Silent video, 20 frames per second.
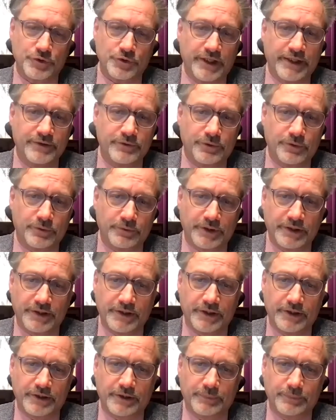end already a
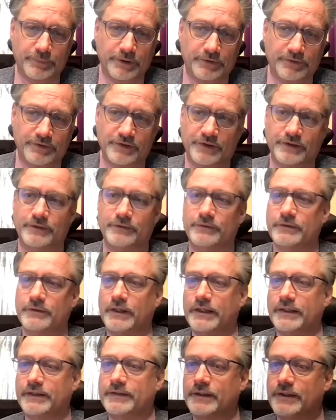couple of times, I
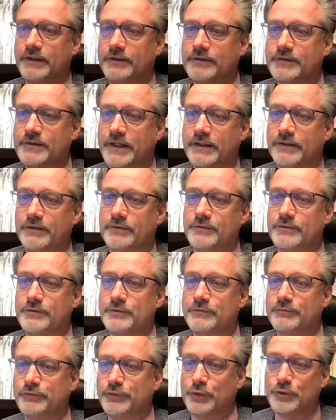think 10,
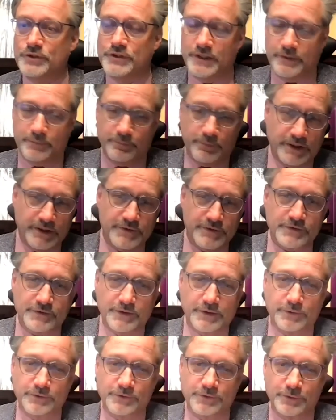14 minutes
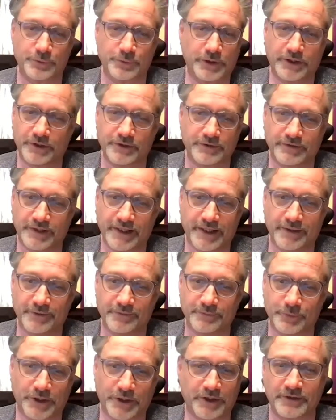now, so we can get it,
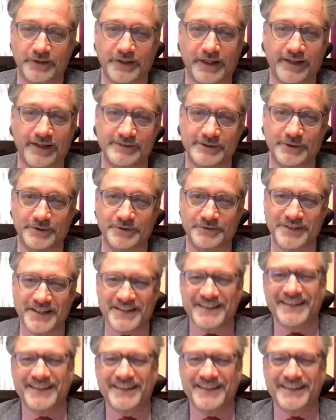we can carry on.